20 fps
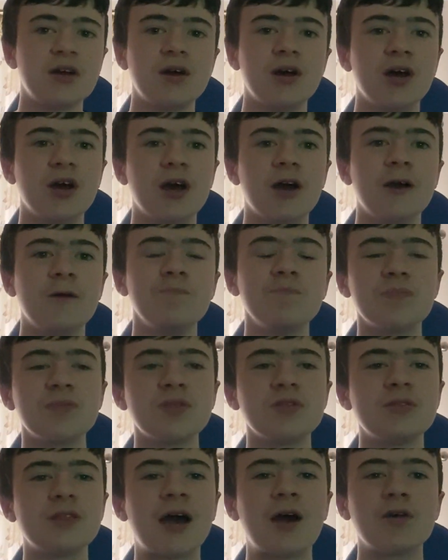Uh,
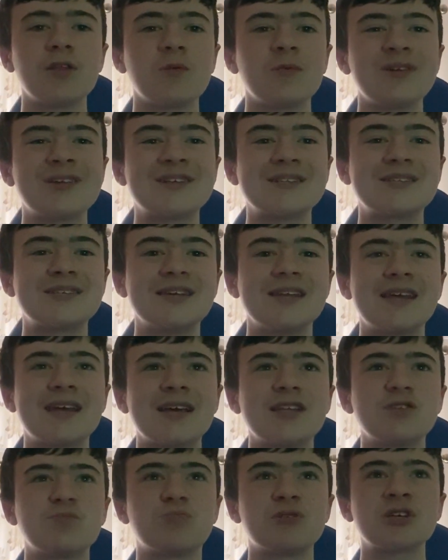now that we concede
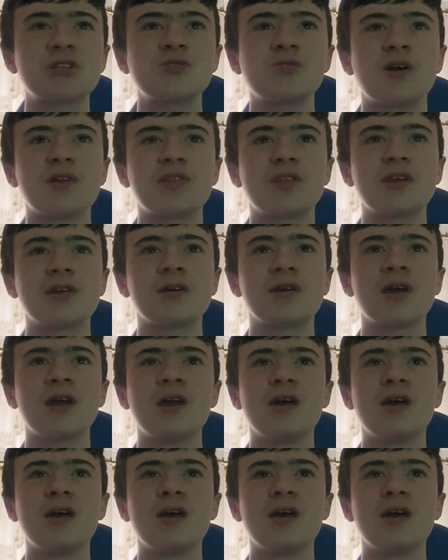against Bristol, I think